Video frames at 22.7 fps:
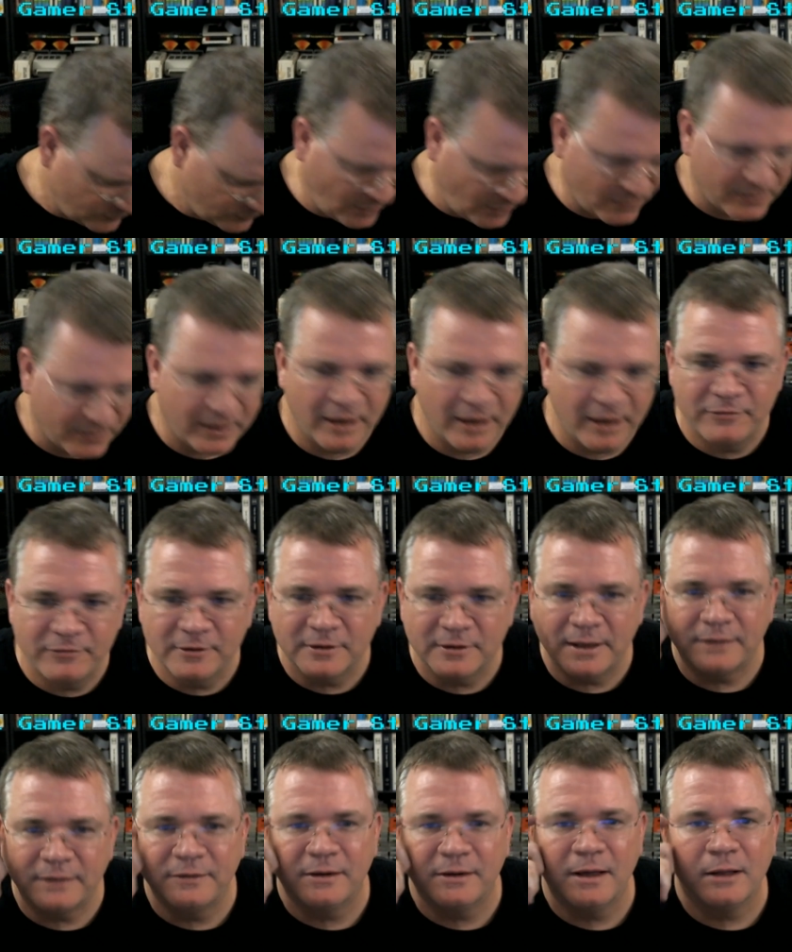So if you
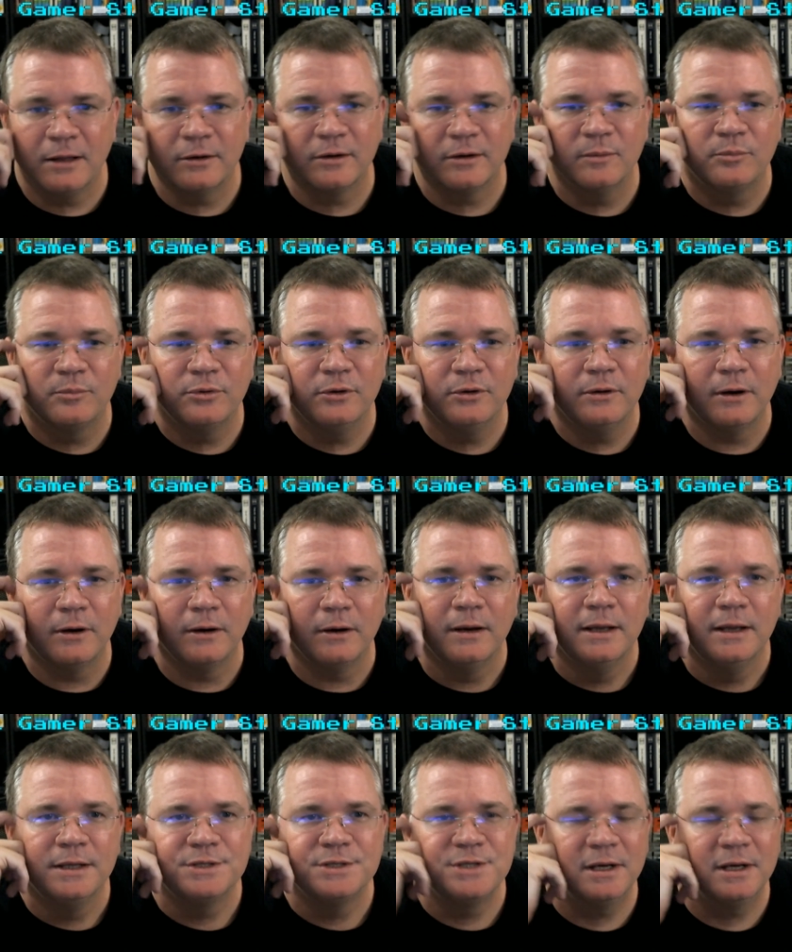like the Color Computer,
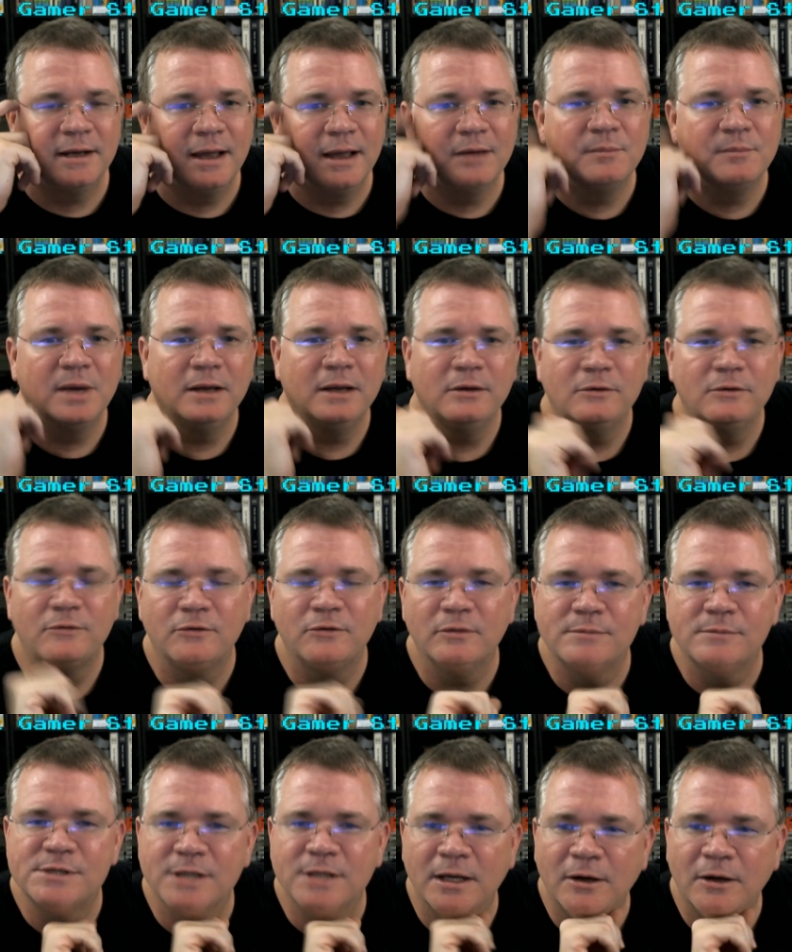check out my
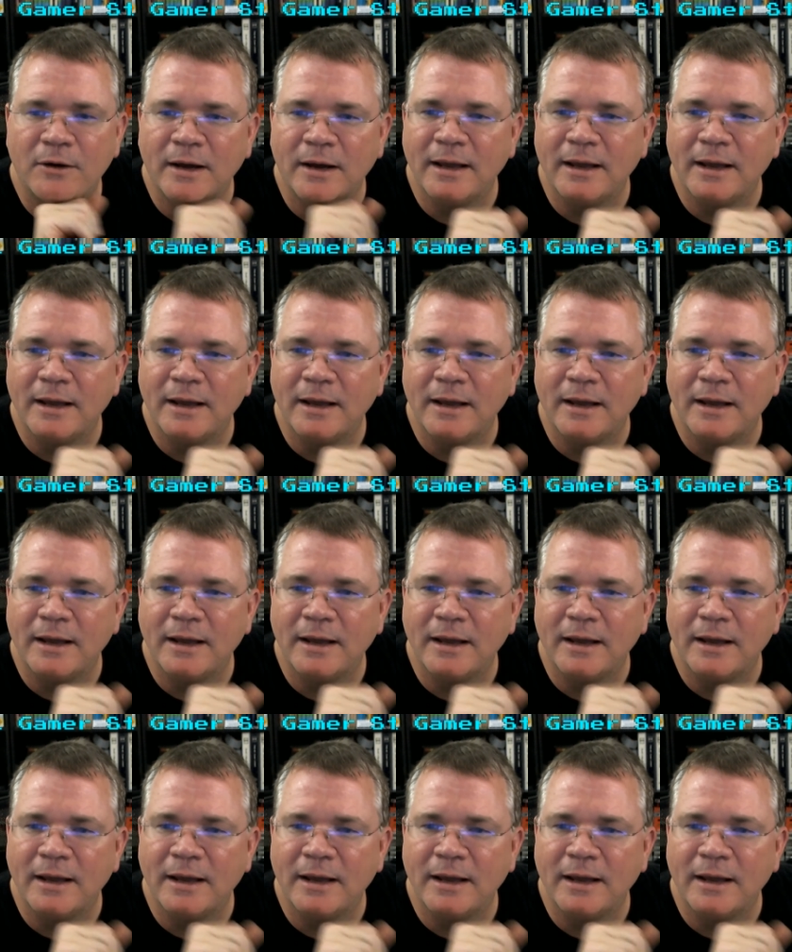YouTube channel.